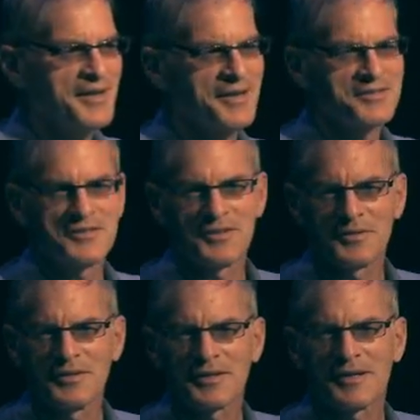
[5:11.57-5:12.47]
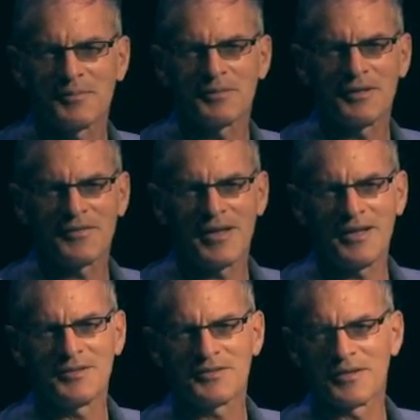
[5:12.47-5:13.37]
I see only a couple of
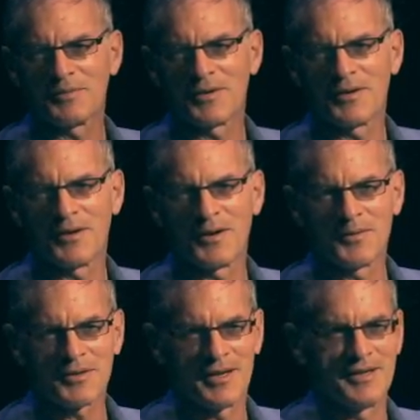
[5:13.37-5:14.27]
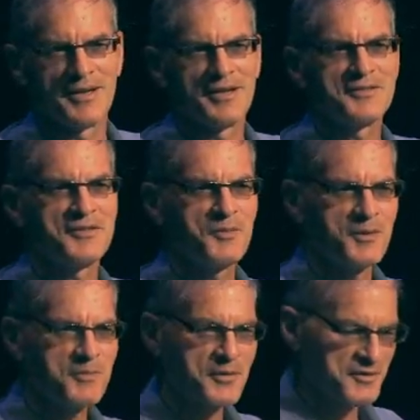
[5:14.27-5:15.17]
hands up. Okay, I see
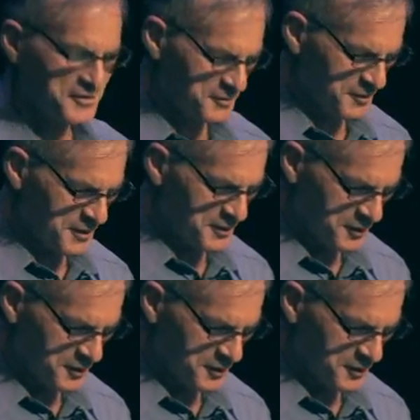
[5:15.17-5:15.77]
one person with